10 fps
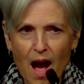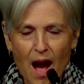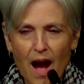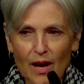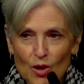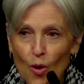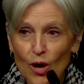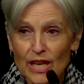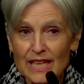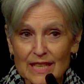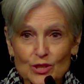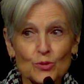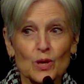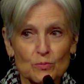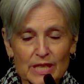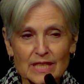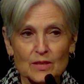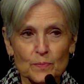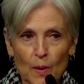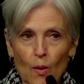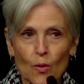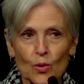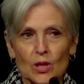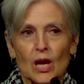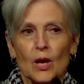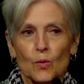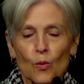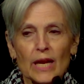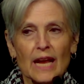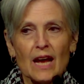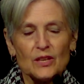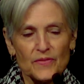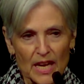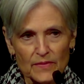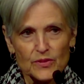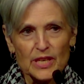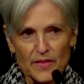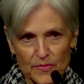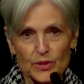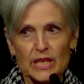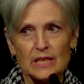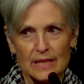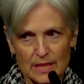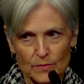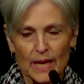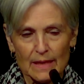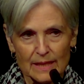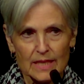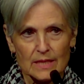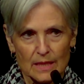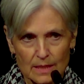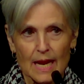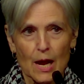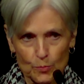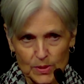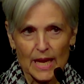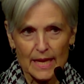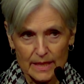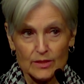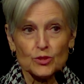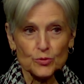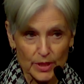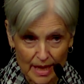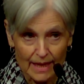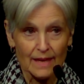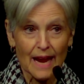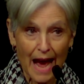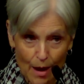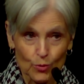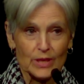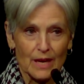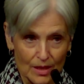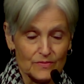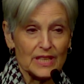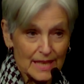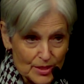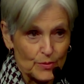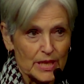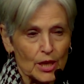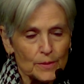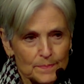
According to a recent poll, 1 out of every 3 Israelis is now planning to get out of Israel.